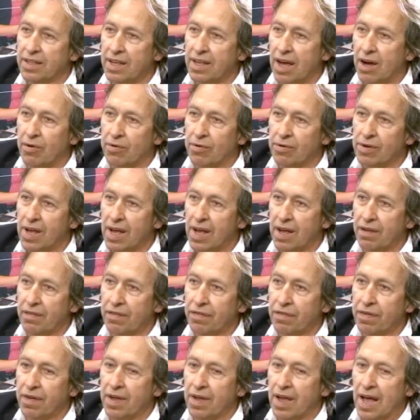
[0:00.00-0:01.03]
our
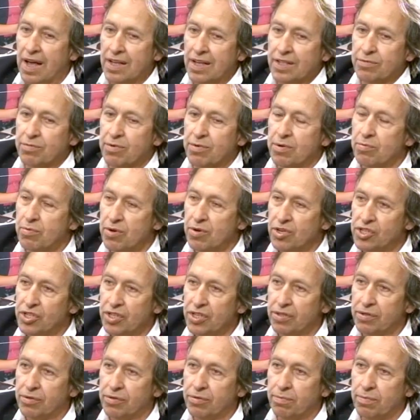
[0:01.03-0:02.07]
life as we wish
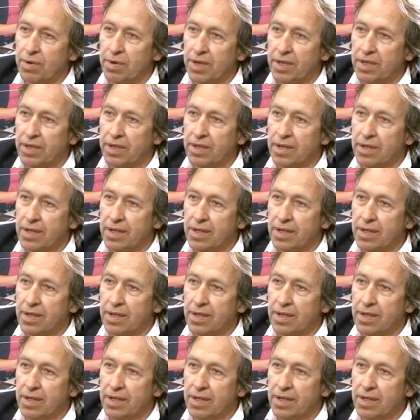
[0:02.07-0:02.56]
it to be.